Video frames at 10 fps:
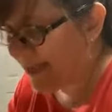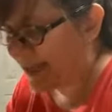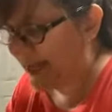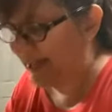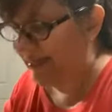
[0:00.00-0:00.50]
to
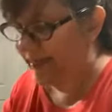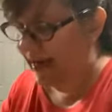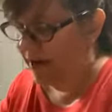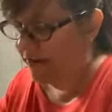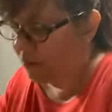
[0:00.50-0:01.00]
take this
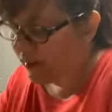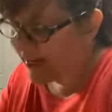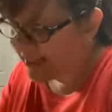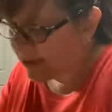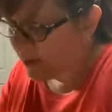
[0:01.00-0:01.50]
out. And the
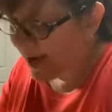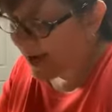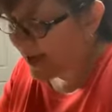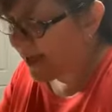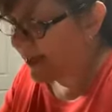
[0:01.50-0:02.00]
reason
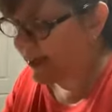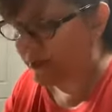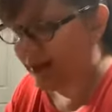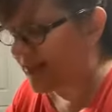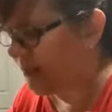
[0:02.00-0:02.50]
why the
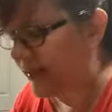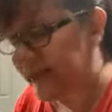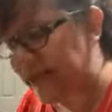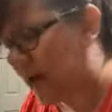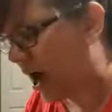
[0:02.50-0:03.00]
recipe
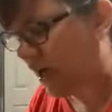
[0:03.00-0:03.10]
did not